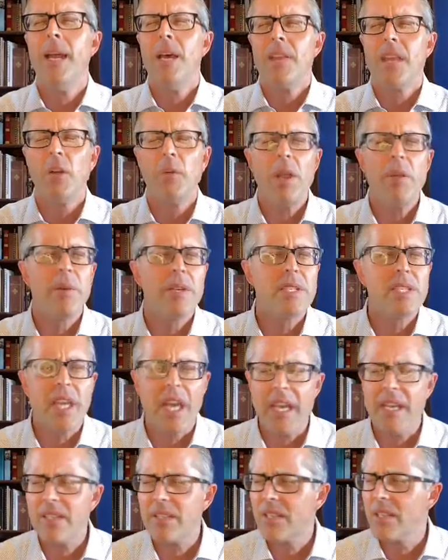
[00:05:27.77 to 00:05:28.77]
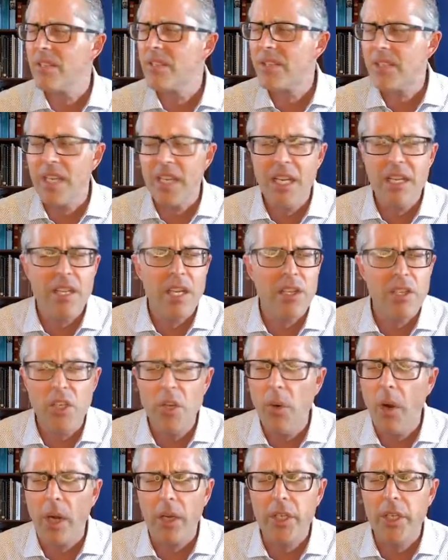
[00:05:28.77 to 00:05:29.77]
that we would taste and see that
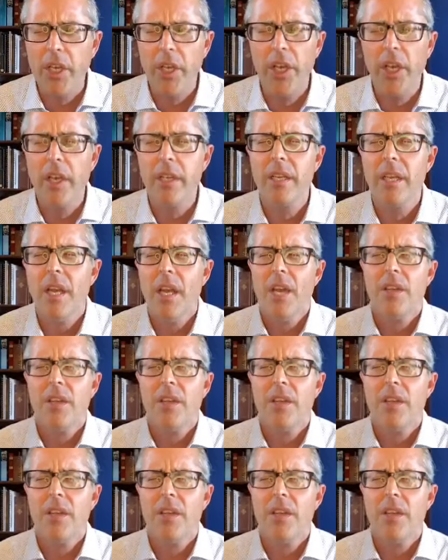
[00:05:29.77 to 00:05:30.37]
you are good,